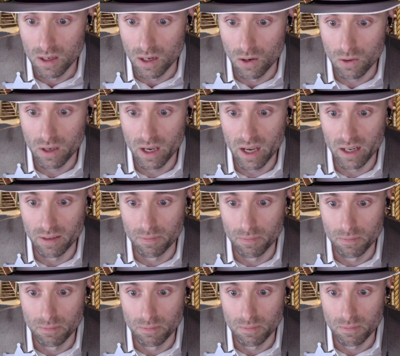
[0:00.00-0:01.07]
Okay,
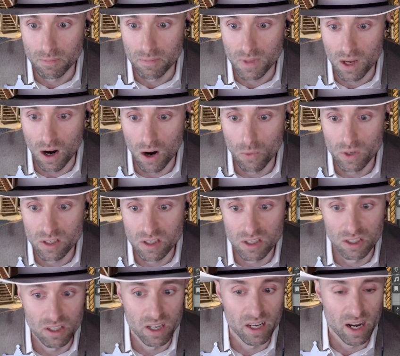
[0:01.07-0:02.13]
are we
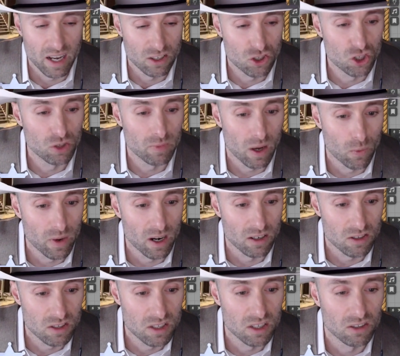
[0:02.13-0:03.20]
still in? I assume that we are
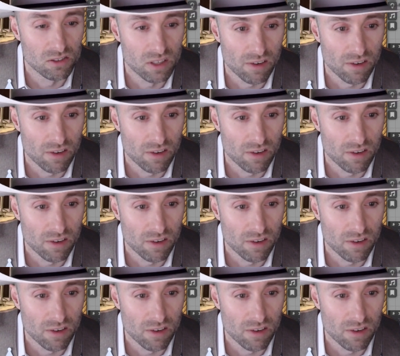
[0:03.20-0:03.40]
still